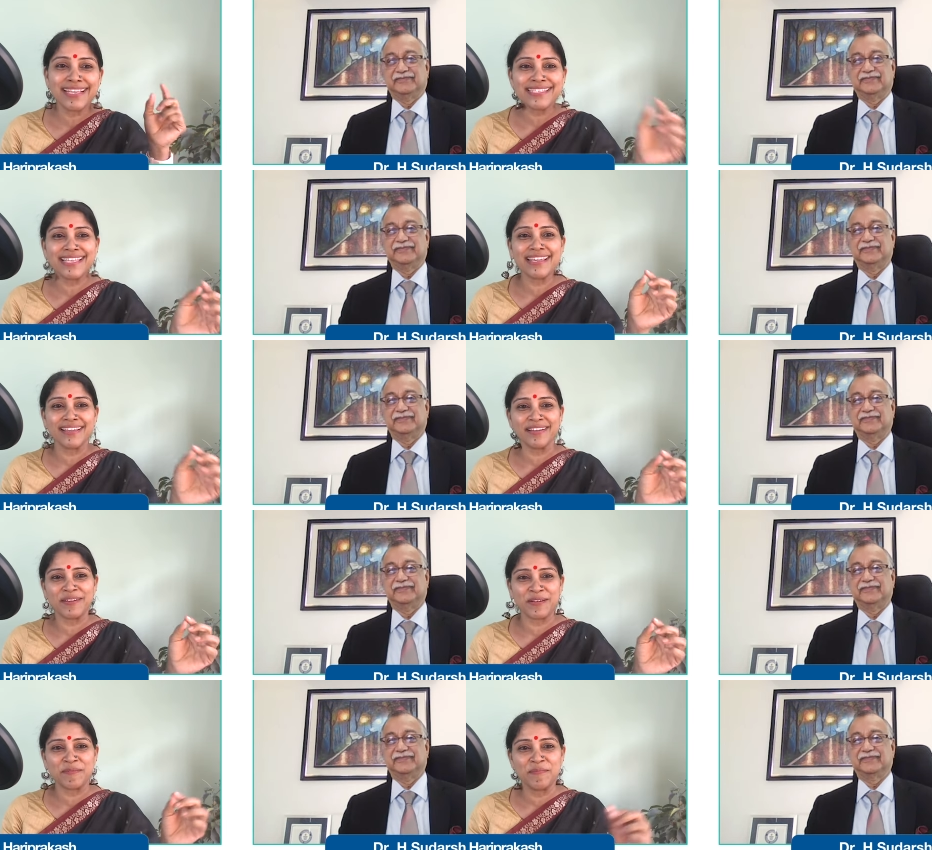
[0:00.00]
Speaker 1: is the
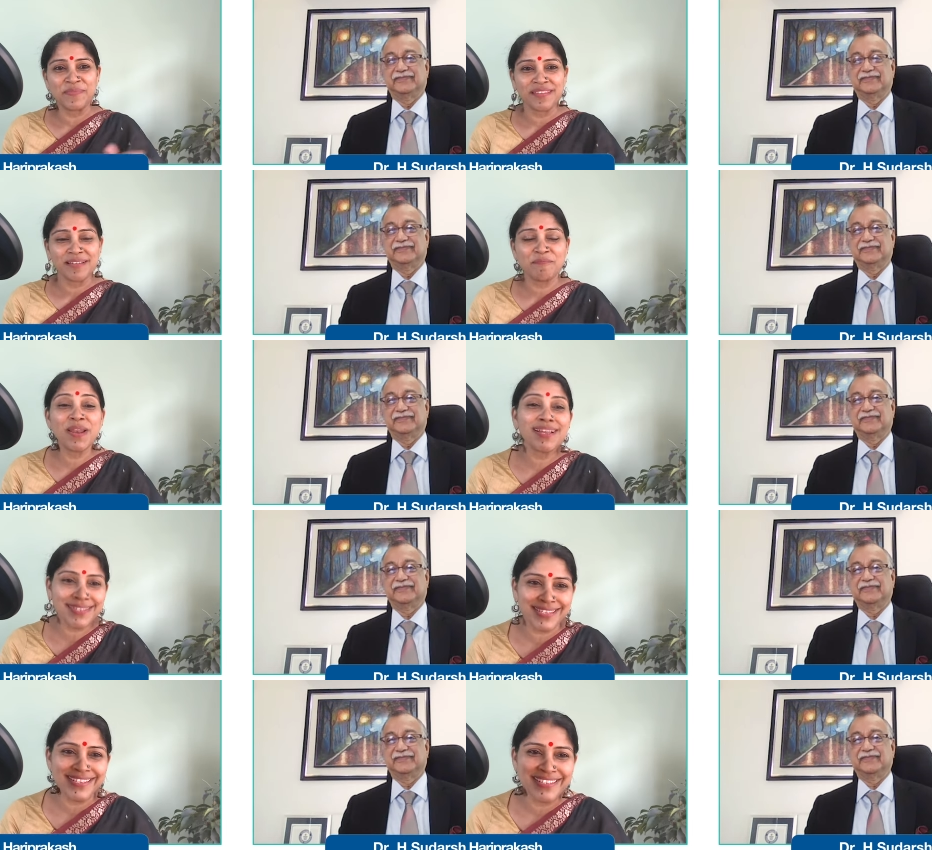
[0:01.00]
uh,
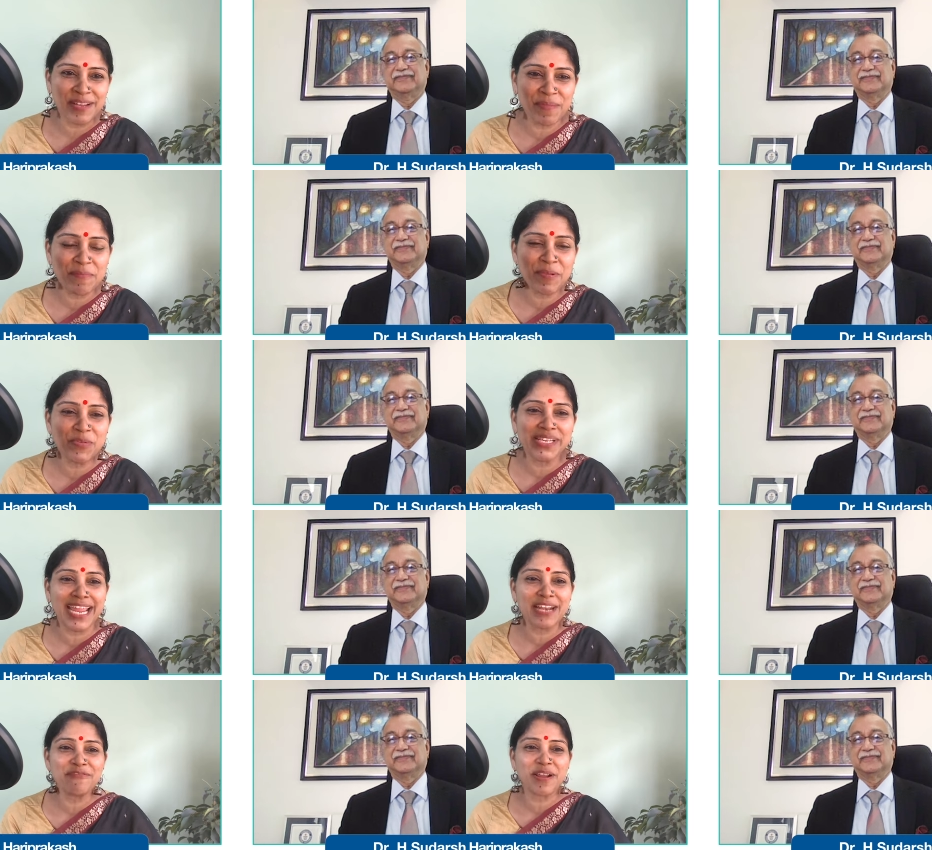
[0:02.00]
plus that people will
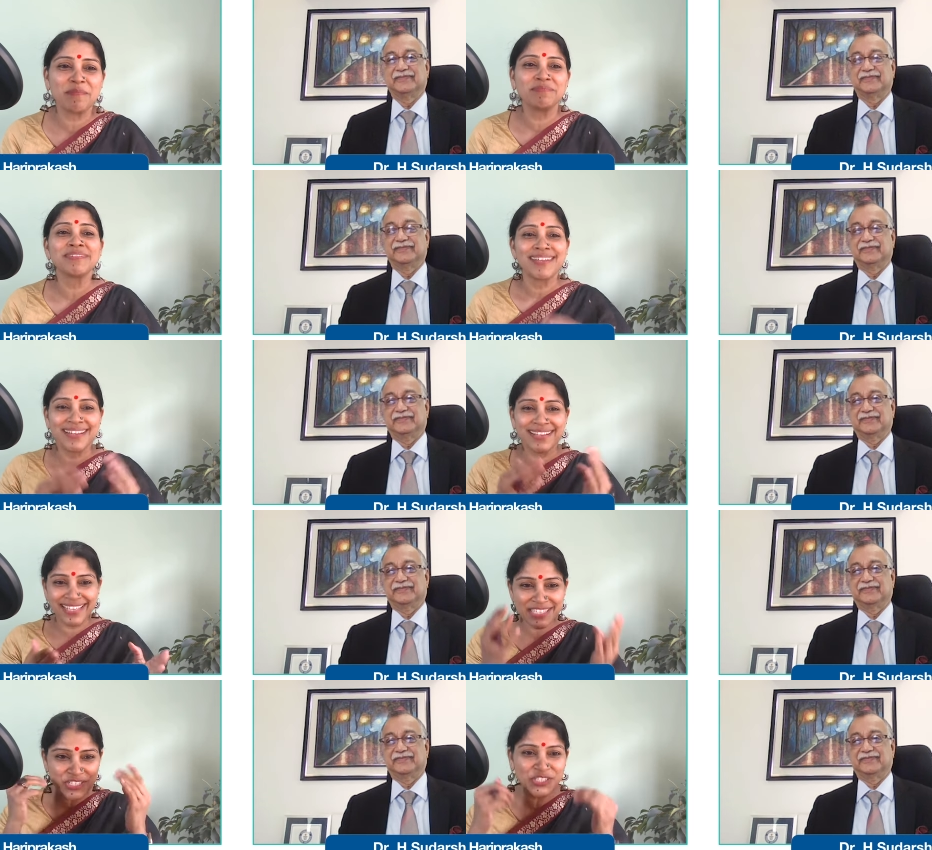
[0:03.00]
get from
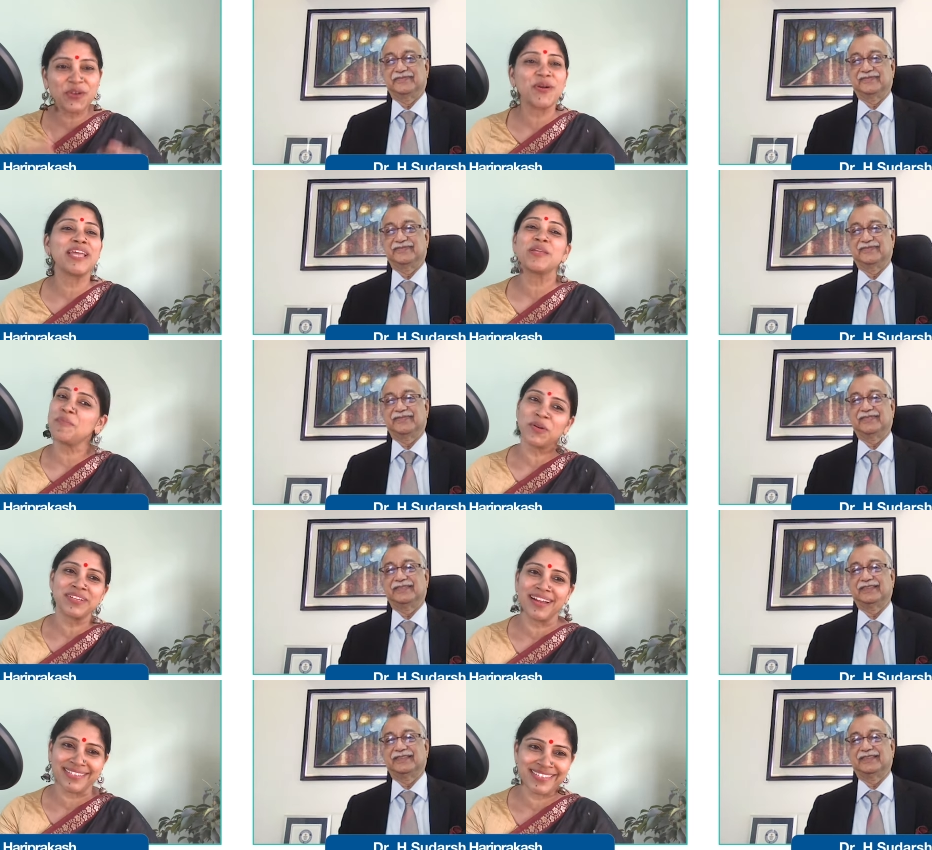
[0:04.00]
this show and the
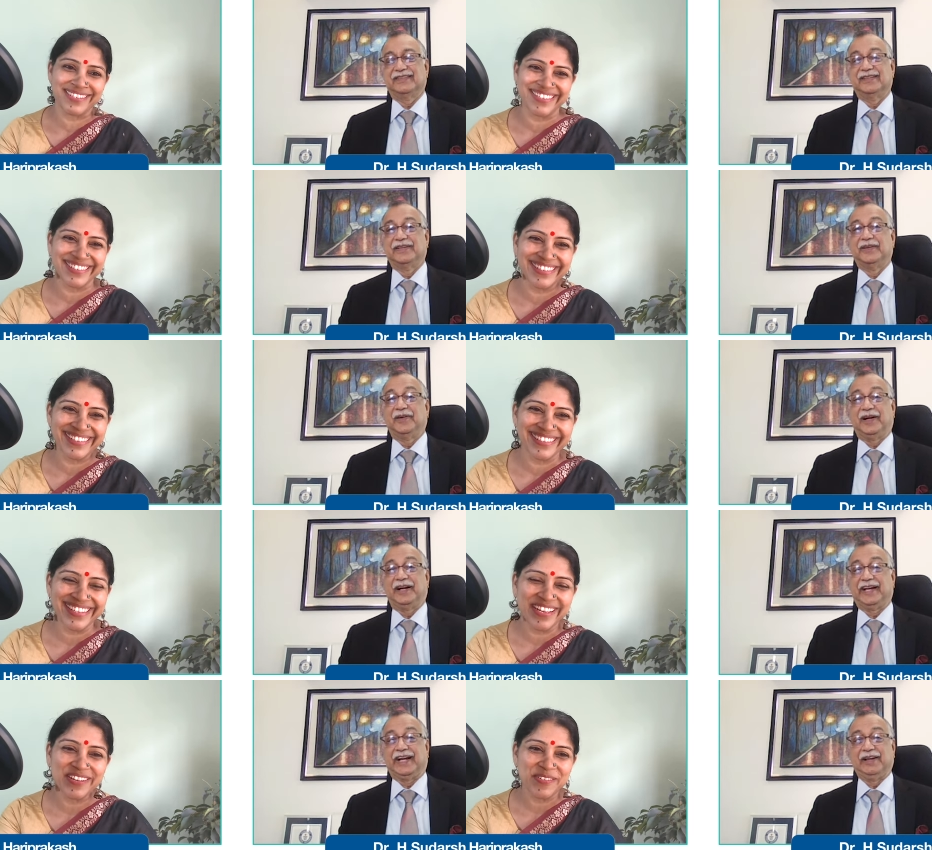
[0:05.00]
podcast.
Speaker 2: No,
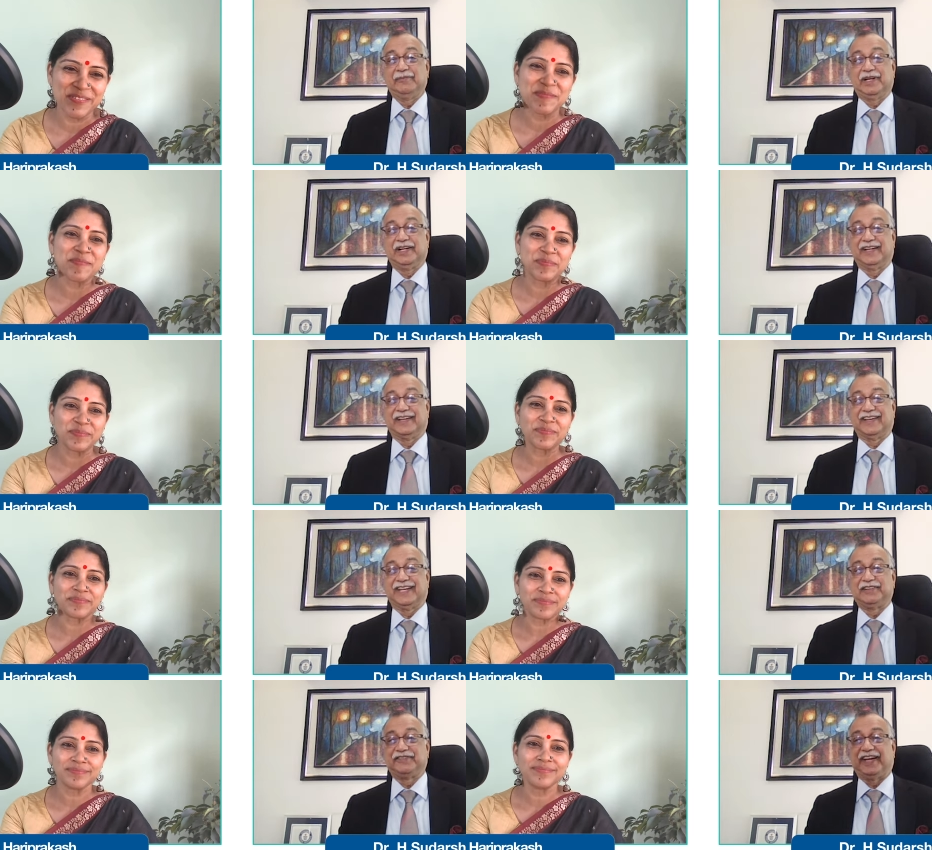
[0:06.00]
I, am a great